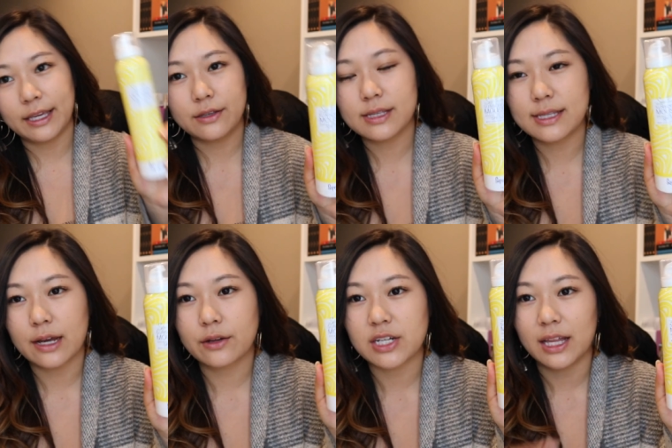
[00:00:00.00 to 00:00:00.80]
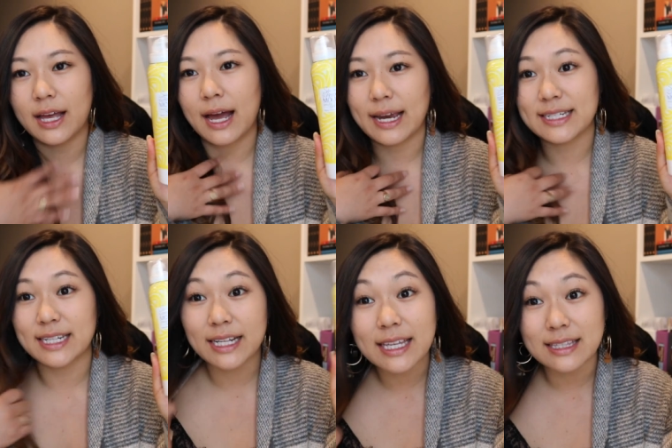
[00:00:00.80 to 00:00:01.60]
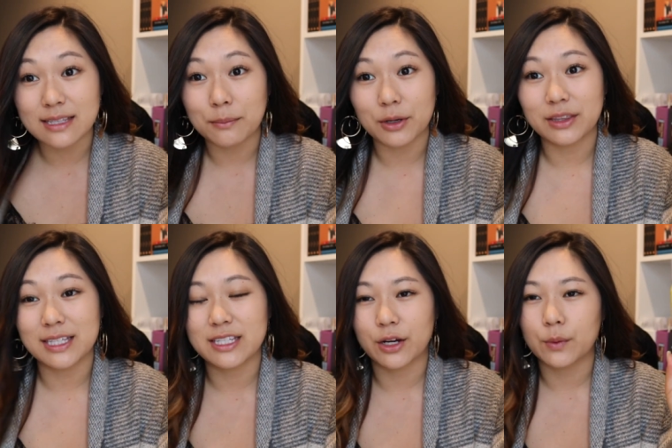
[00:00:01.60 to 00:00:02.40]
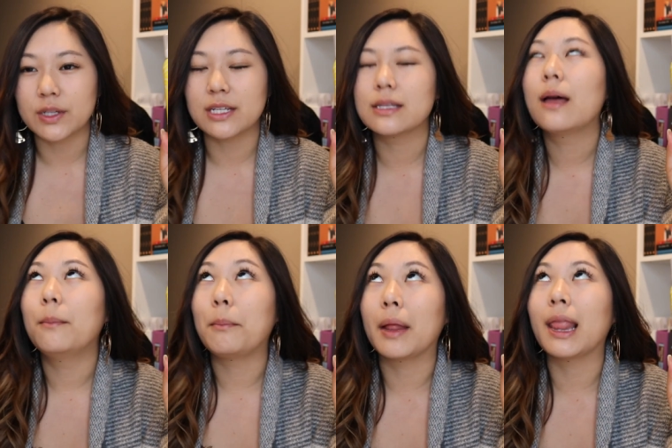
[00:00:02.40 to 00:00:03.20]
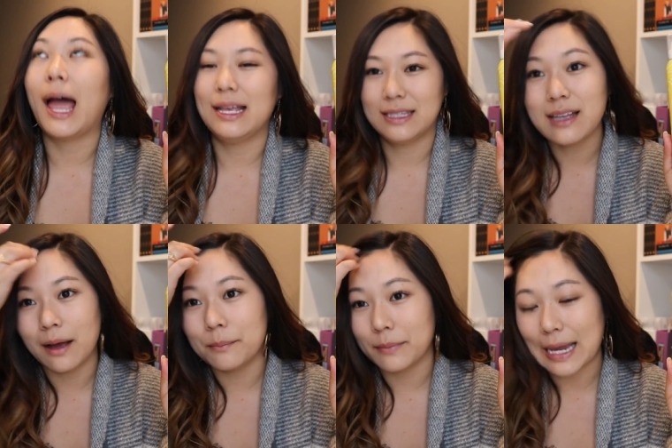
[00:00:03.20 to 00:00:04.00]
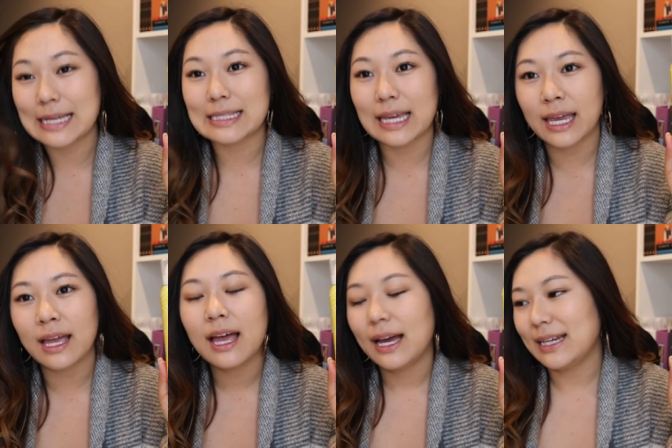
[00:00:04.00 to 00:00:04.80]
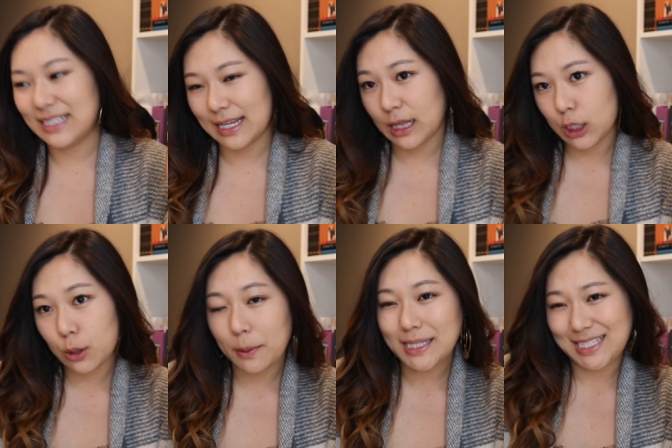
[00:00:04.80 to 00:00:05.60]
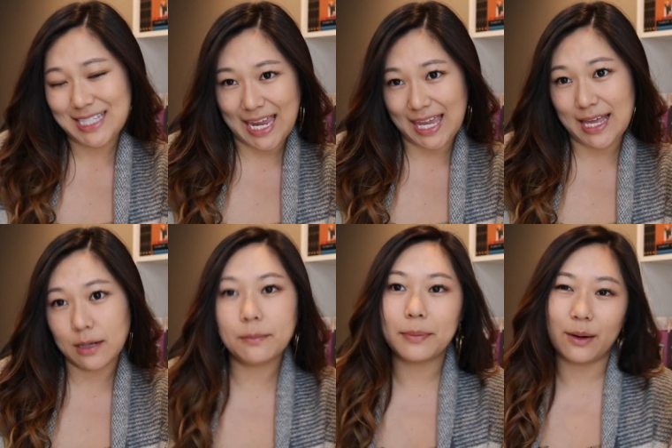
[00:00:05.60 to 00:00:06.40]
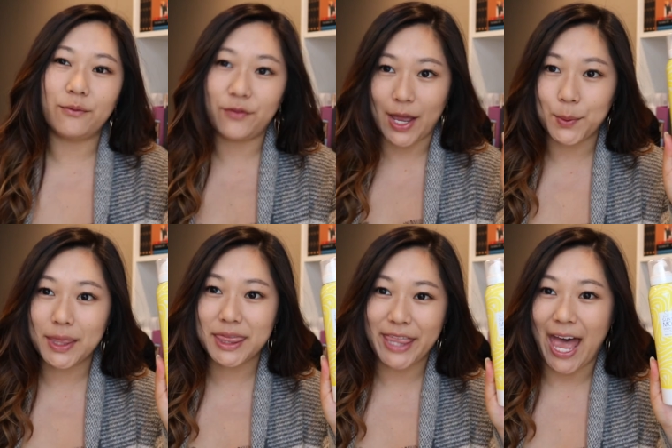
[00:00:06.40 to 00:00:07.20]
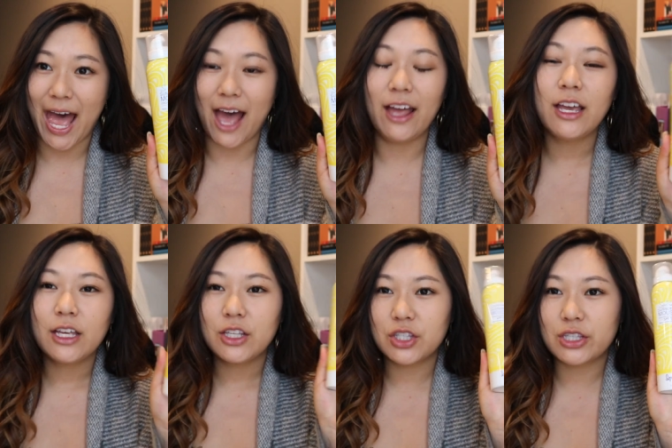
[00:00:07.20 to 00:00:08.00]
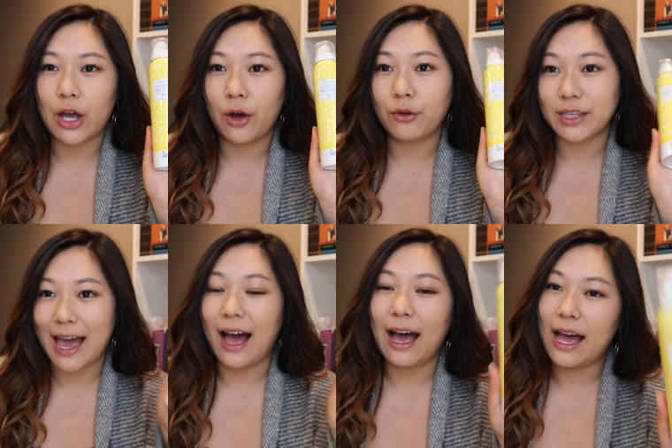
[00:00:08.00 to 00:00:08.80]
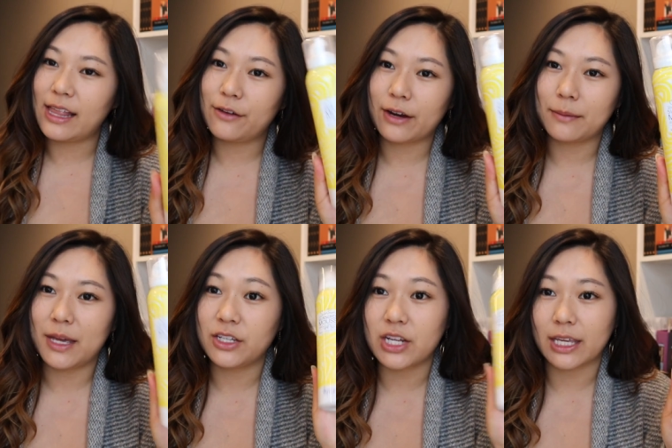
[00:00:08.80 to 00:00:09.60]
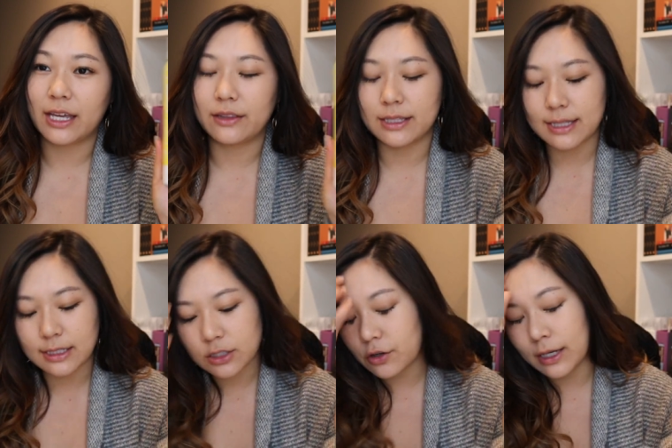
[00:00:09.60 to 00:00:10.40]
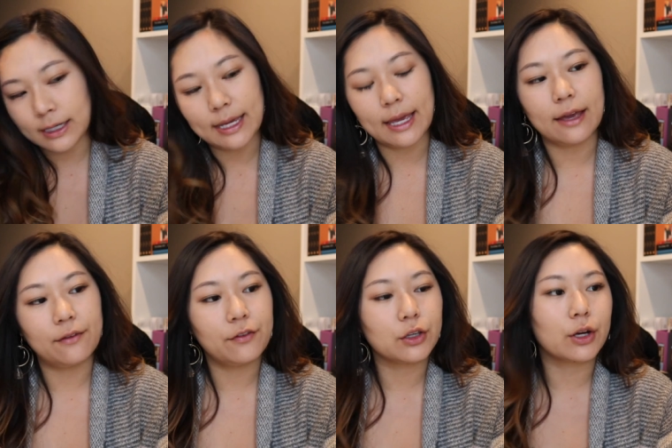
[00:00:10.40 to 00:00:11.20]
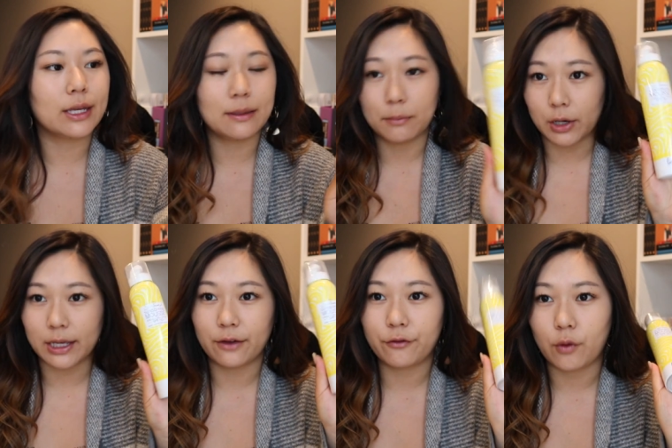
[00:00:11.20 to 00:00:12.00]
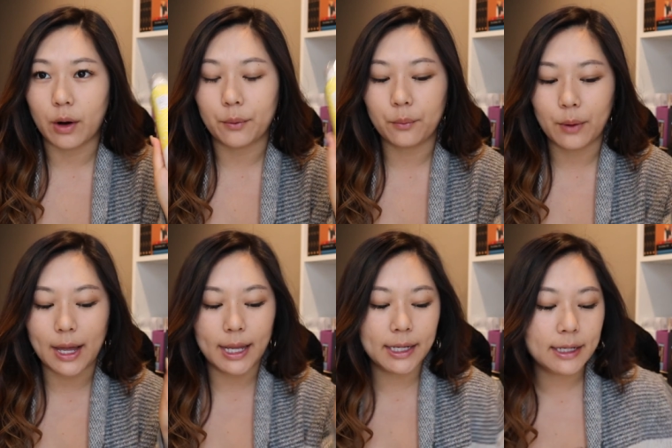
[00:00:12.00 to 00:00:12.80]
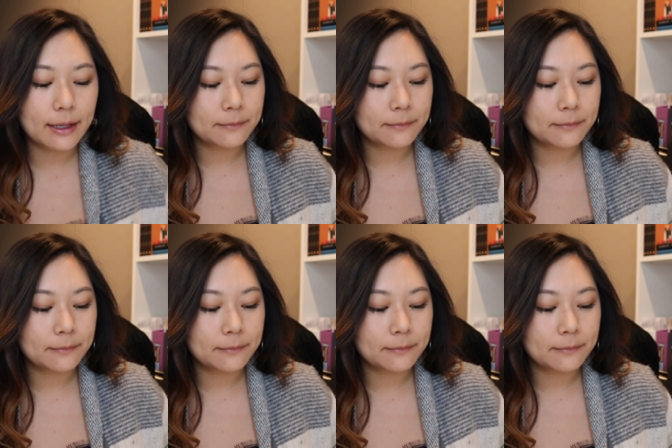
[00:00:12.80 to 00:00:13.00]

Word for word: I used this at Coachella. I didn't get sunburnt this year, which is less amazing. I did get a little bit tan, but I'm fine with that. So yeah, highly recommend checking out the sunscreen if you're in the market for one.